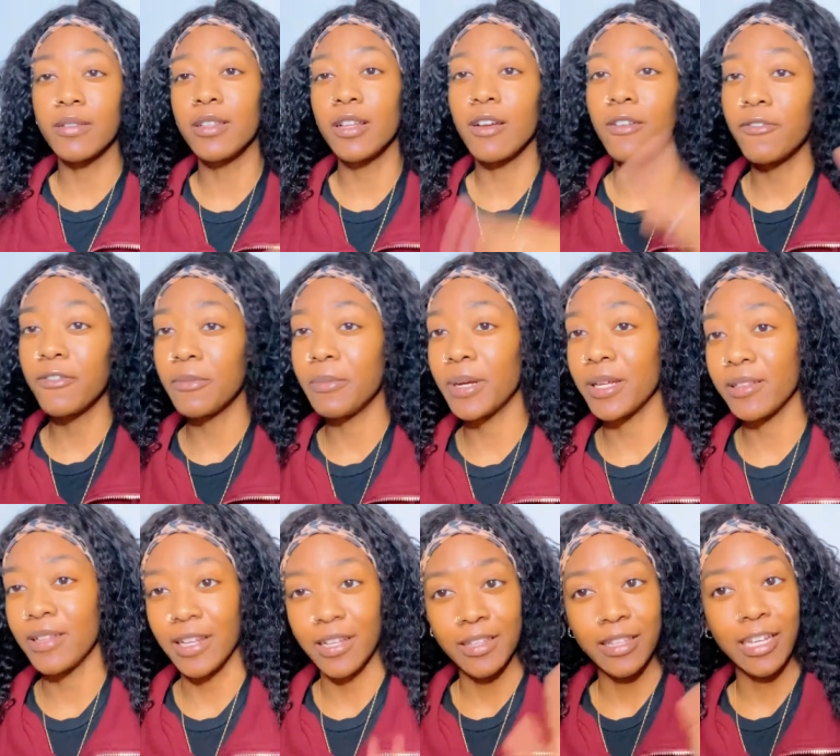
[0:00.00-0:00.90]
enough
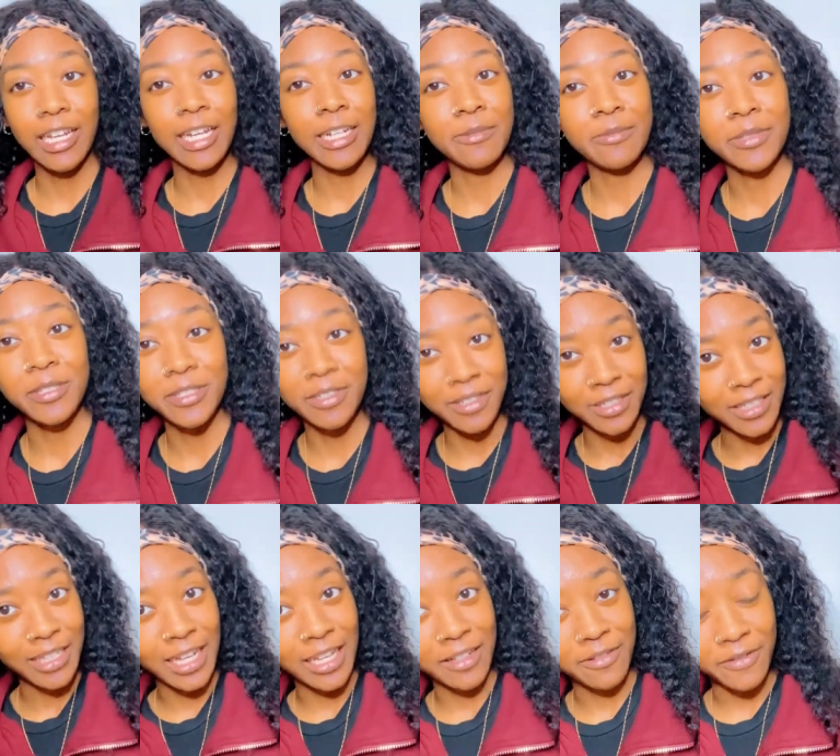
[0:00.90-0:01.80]
about like the hamster
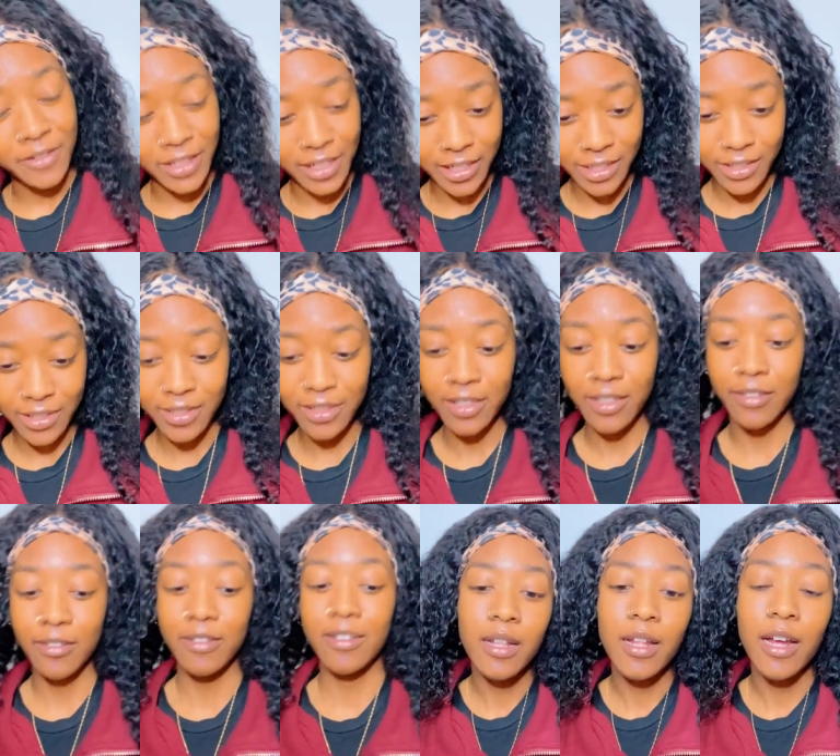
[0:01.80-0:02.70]
side of things.
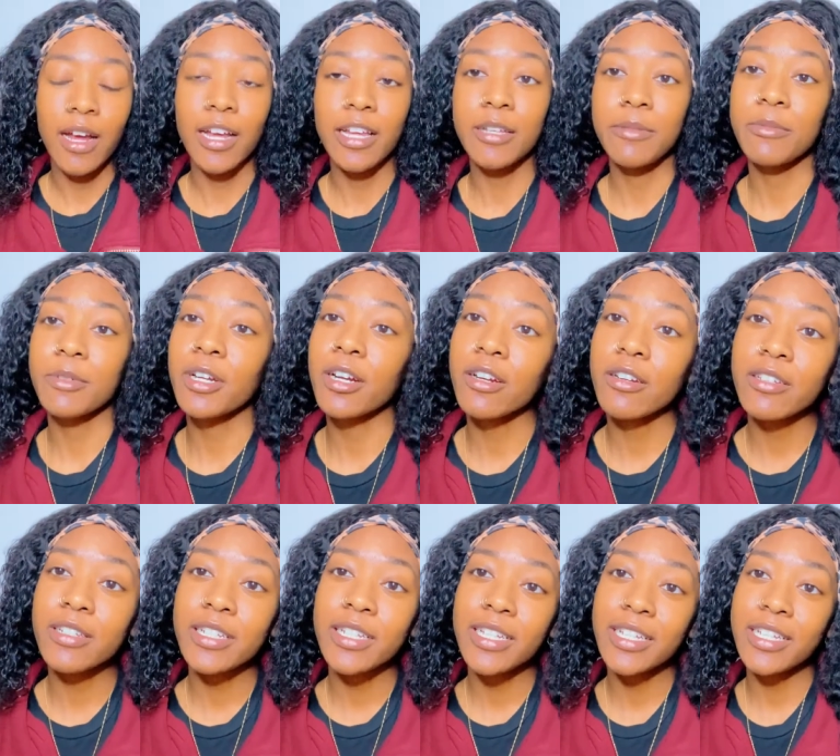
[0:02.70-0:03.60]
I am
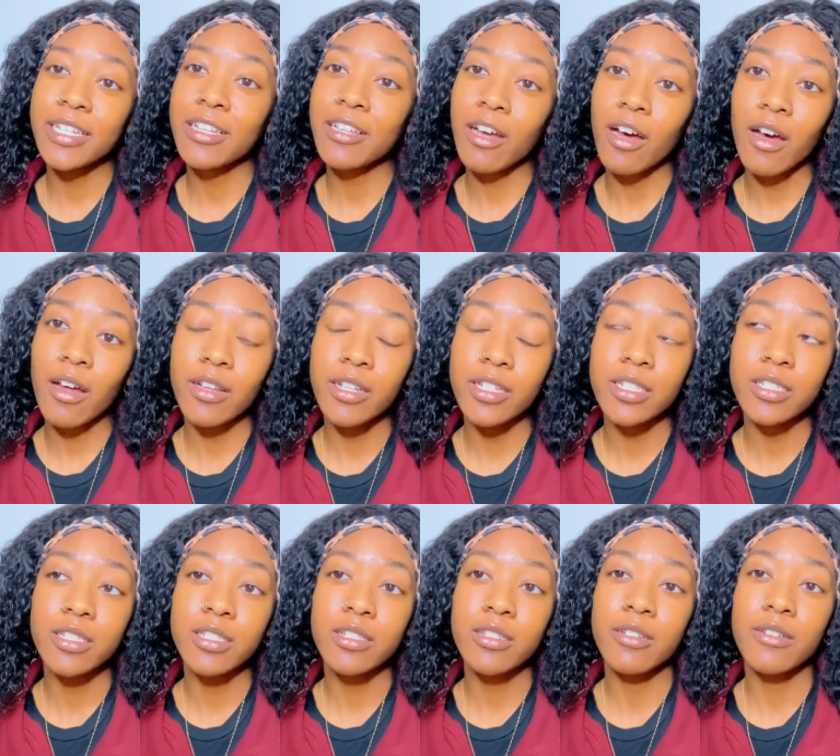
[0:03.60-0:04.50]
currently in
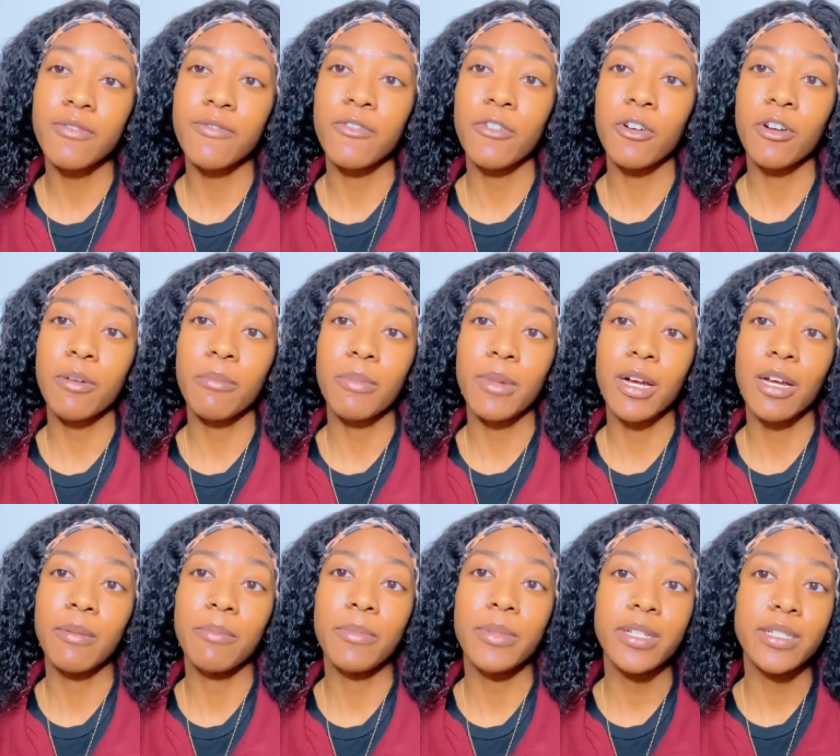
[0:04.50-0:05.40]
college for my
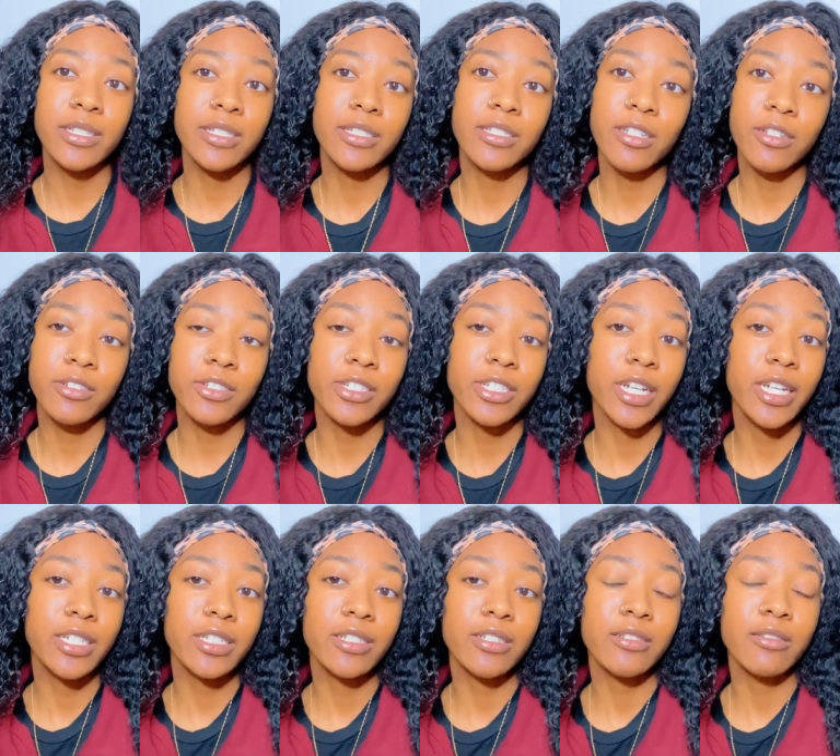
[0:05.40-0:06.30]
business
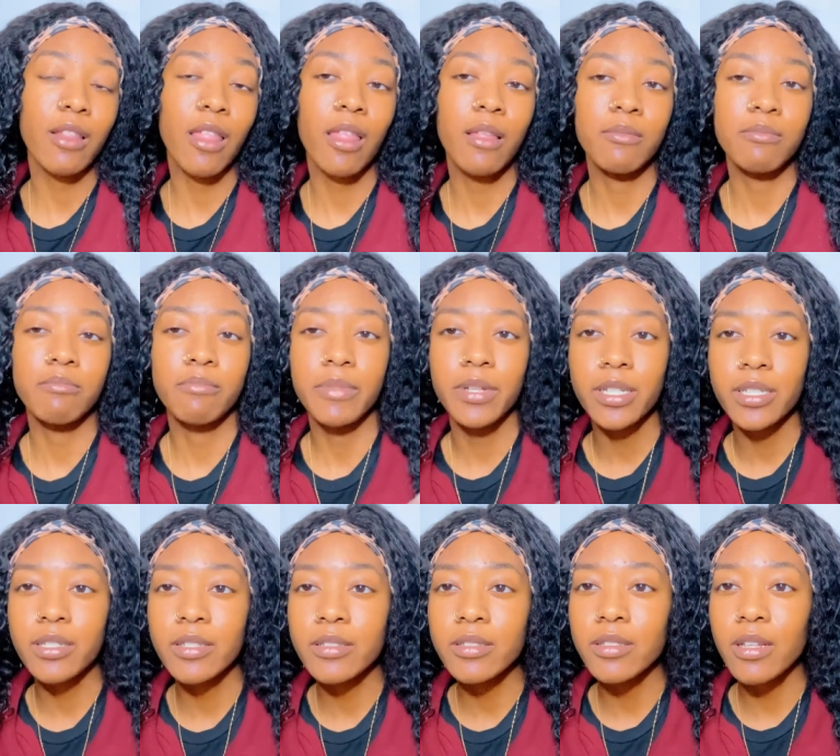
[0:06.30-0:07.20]
association
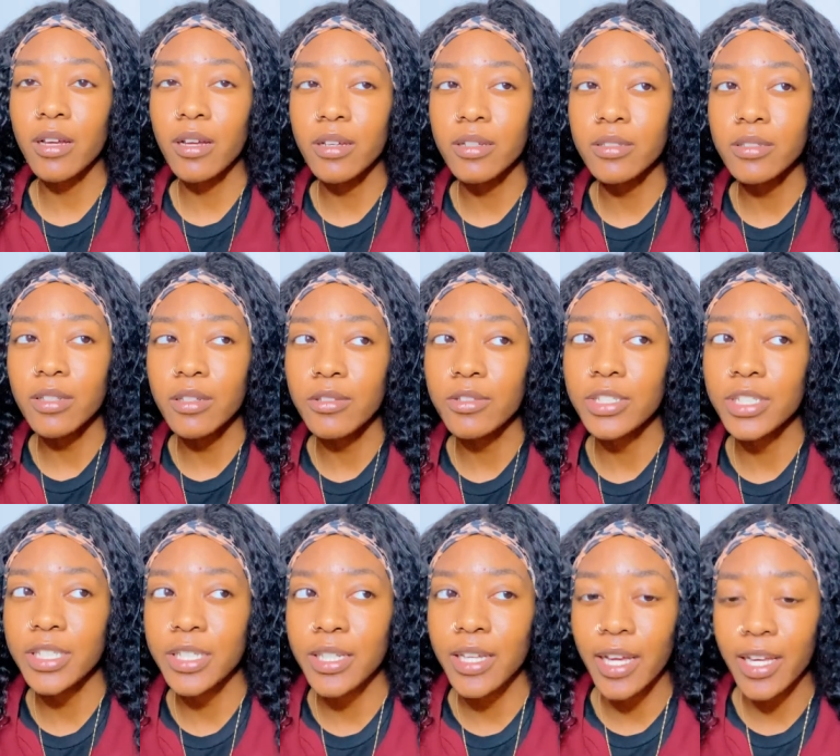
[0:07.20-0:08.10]
business
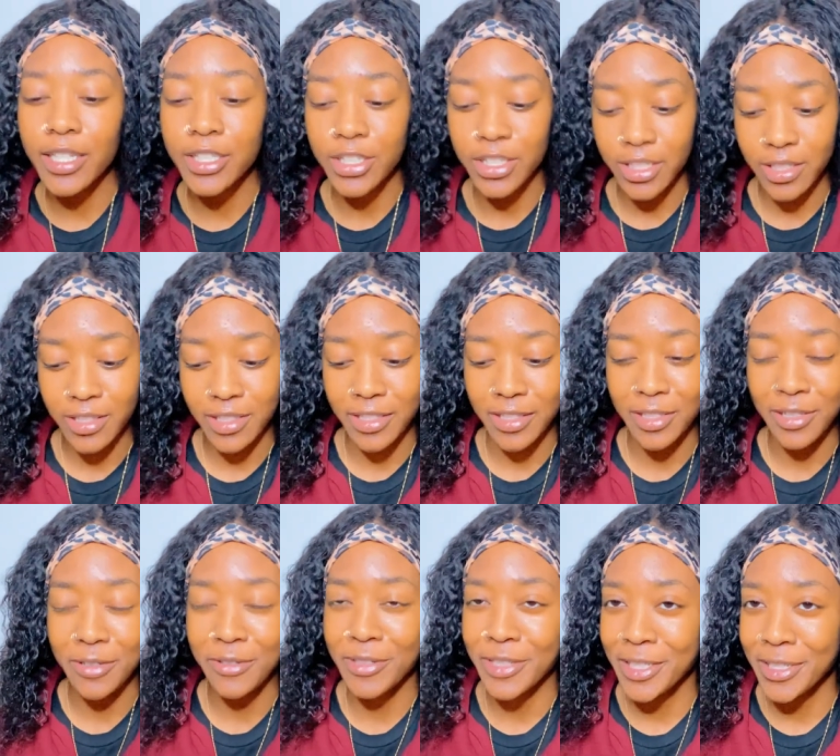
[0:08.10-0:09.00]
association's
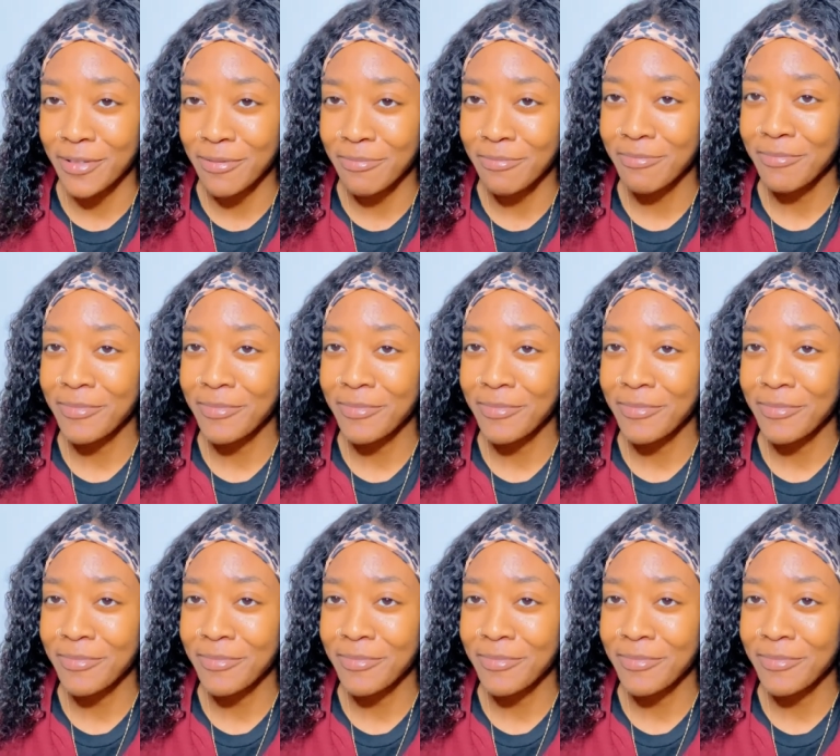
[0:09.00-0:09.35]
degree